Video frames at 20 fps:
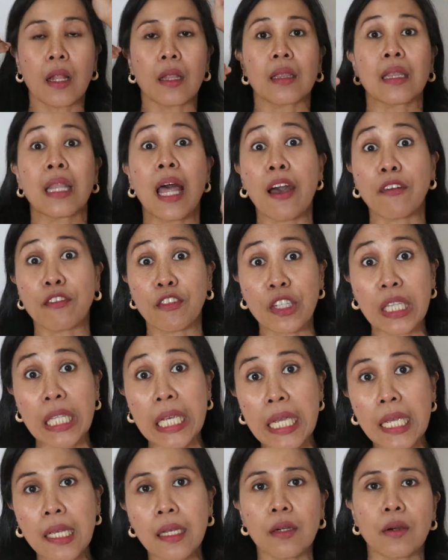
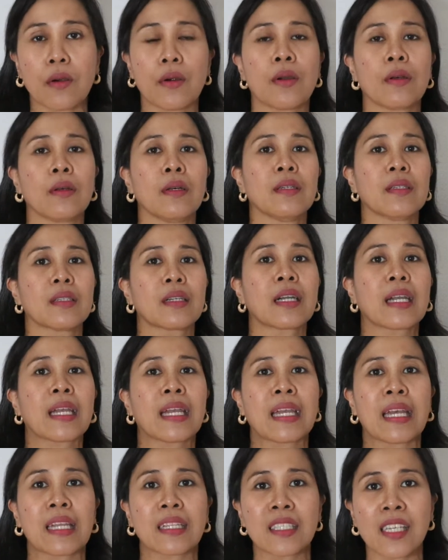leveling or
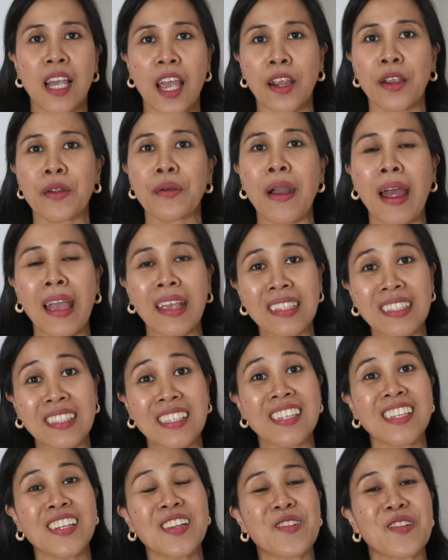
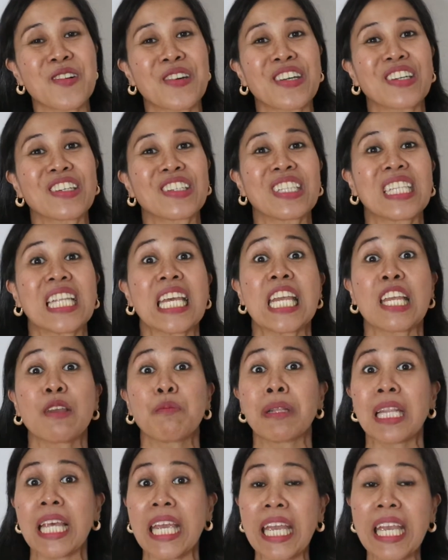categorizing or
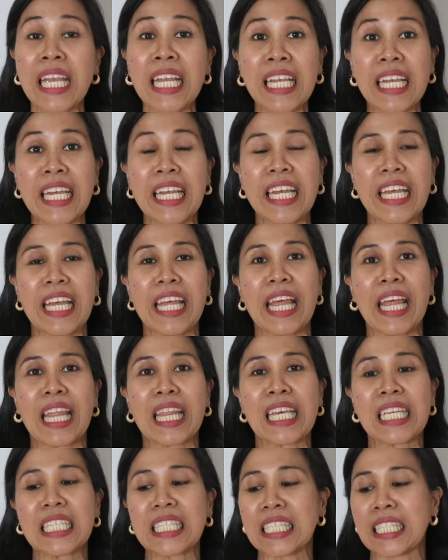labeling,
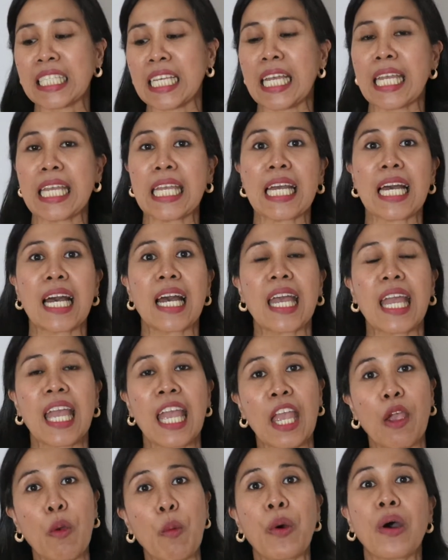they say, yeah,
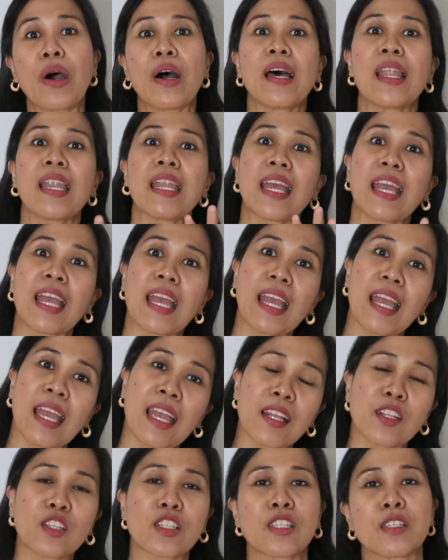A1,
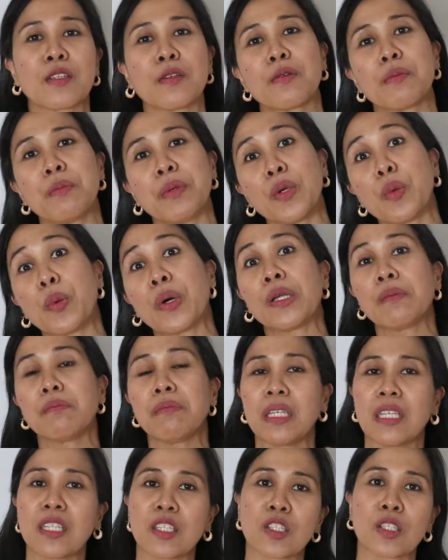A2, B1,
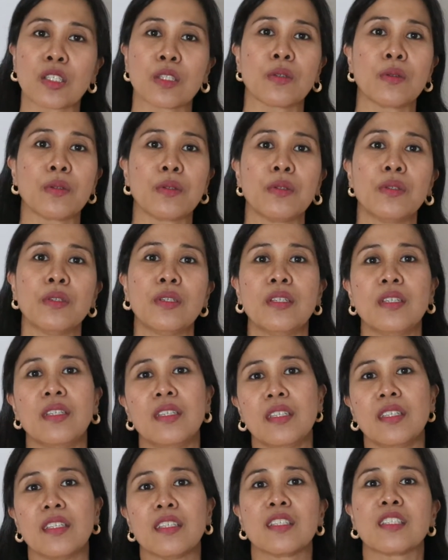B2,
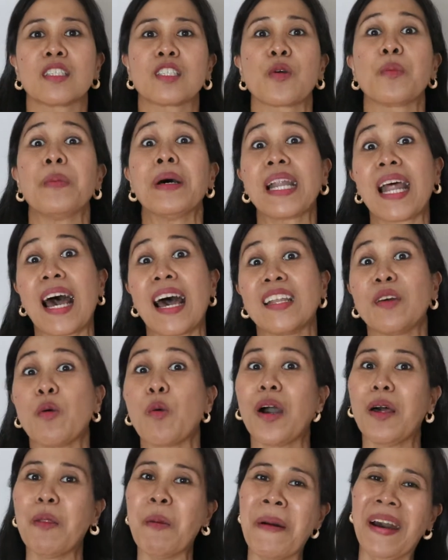so banana
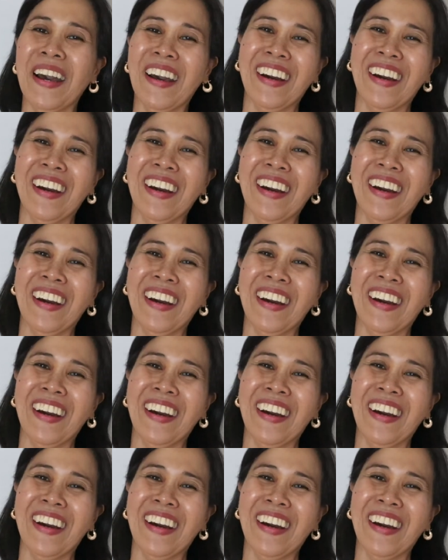one.